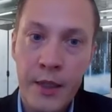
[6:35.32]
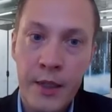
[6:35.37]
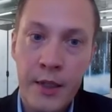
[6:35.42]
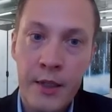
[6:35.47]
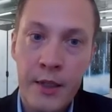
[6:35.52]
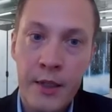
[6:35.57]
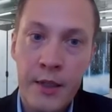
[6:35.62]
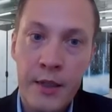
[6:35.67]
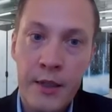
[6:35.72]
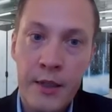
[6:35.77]

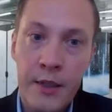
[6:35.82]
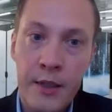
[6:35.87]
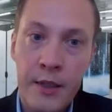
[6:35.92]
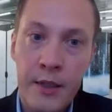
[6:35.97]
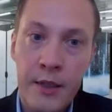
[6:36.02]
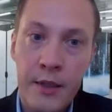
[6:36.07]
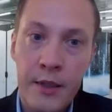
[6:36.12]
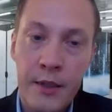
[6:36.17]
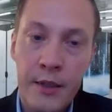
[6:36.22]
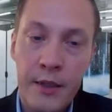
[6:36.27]

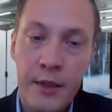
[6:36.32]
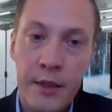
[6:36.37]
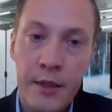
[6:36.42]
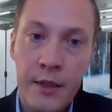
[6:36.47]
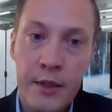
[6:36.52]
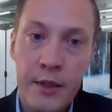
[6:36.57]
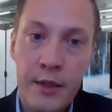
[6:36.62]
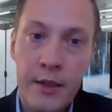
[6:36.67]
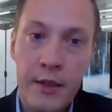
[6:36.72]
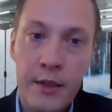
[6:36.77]

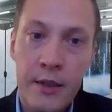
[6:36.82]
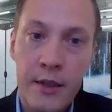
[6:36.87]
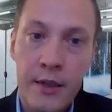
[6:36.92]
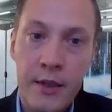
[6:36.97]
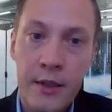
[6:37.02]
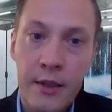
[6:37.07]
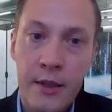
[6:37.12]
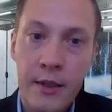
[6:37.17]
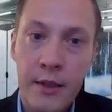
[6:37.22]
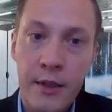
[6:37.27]

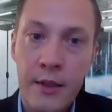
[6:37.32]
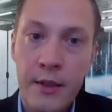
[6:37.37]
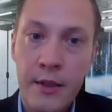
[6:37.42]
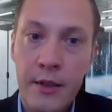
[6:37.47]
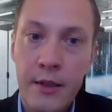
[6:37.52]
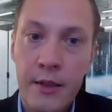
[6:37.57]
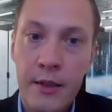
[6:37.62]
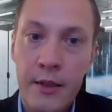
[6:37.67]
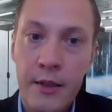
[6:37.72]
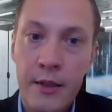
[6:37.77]

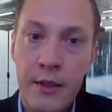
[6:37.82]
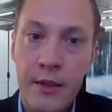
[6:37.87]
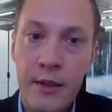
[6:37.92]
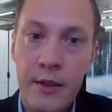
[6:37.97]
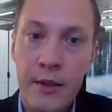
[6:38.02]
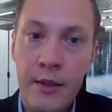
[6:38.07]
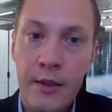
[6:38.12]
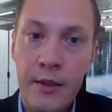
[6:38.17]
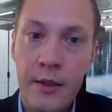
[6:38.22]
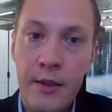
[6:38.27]

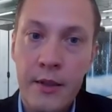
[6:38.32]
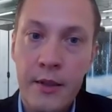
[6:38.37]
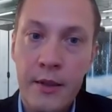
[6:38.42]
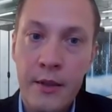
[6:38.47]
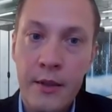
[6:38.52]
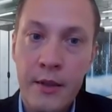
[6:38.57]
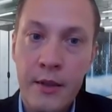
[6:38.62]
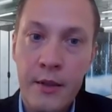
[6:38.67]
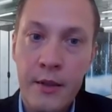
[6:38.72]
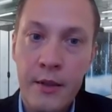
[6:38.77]

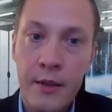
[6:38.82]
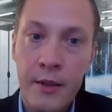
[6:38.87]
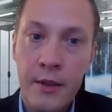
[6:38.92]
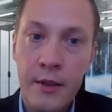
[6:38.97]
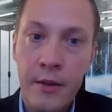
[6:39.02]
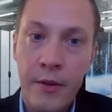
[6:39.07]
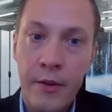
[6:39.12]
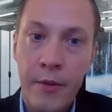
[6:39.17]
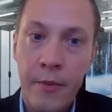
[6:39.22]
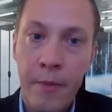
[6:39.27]

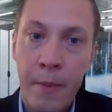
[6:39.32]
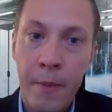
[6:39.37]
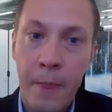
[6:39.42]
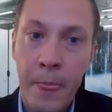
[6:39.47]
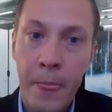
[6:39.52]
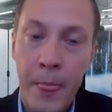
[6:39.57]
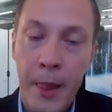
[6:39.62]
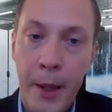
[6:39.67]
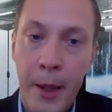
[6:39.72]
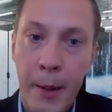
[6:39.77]

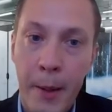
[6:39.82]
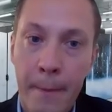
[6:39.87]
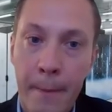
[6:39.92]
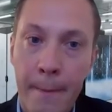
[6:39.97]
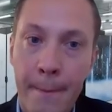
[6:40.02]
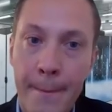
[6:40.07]
No words are spoken by the person on screen.